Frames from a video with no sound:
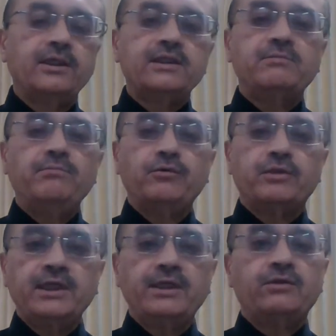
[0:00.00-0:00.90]
This
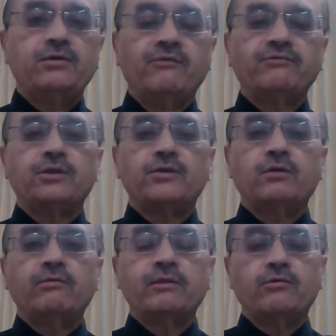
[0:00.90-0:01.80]
mutant of the
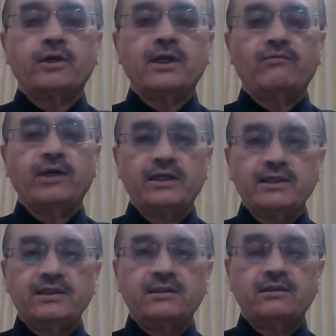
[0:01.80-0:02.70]

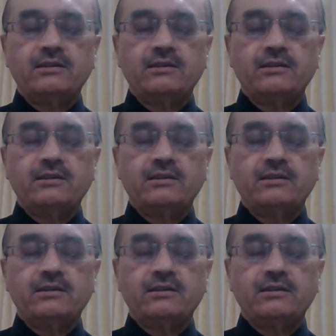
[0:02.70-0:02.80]
coronavirus